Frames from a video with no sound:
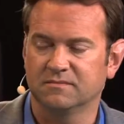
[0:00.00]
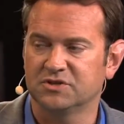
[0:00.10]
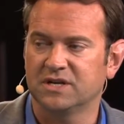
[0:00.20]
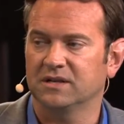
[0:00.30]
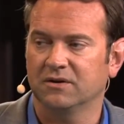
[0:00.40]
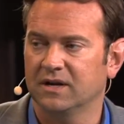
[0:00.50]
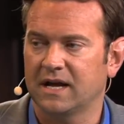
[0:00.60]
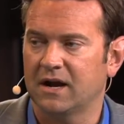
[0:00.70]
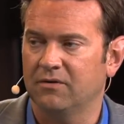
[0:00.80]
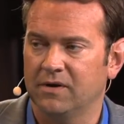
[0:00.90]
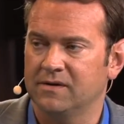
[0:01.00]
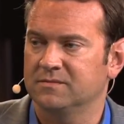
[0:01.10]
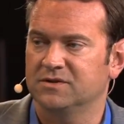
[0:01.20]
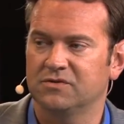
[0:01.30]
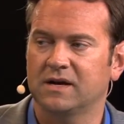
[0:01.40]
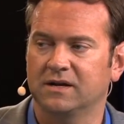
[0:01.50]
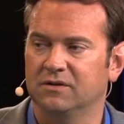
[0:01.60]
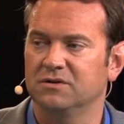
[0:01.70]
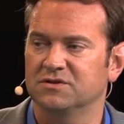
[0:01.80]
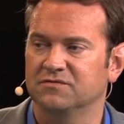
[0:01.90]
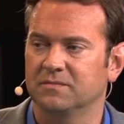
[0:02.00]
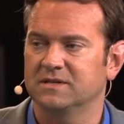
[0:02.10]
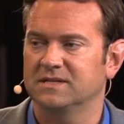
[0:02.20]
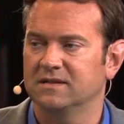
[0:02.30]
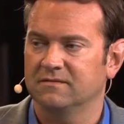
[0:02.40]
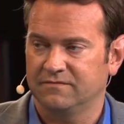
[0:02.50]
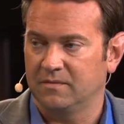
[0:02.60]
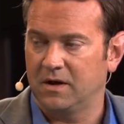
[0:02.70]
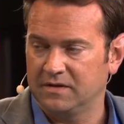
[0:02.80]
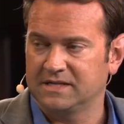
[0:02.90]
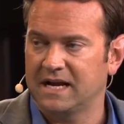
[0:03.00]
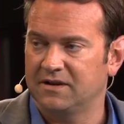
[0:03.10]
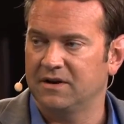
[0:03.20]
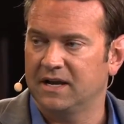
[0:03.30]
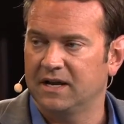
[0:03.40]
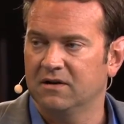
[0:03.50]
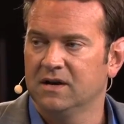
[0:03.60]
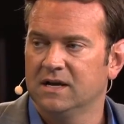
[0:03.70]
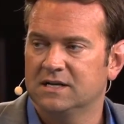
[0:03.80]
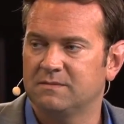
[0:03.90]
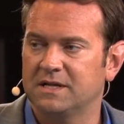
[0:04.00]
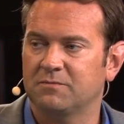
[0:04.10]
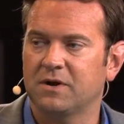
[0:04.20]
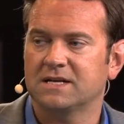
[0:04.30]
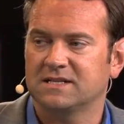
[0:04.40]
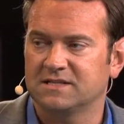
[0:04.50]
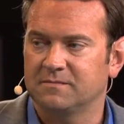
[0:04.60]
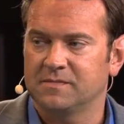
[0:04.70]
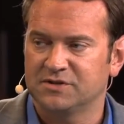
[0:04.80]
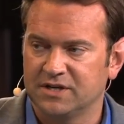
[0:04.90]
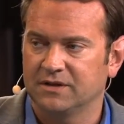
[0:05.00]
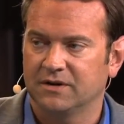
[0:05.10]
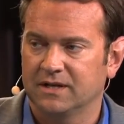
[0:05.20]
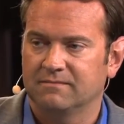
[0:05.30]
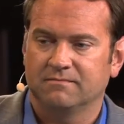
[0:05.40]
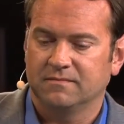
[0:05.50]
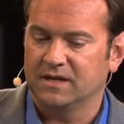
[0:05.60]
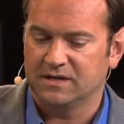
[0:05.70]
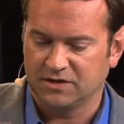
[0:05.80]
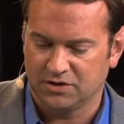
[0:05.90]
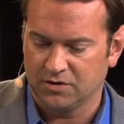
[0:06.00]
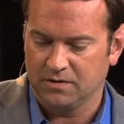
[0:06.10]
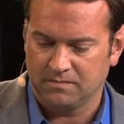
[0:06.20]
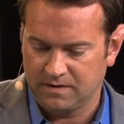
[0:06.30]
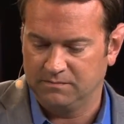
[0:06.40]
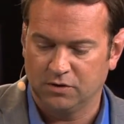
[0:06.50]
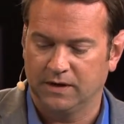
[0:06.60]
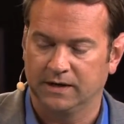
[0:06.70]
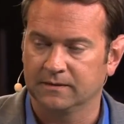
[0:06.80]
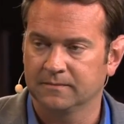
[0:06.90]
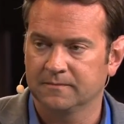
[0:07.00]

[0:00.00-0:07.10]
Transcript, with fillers: machine learning algorithms to draw conclusions from these from all the data you're getting here. Yep. Explain the process of machine learning that you're employing.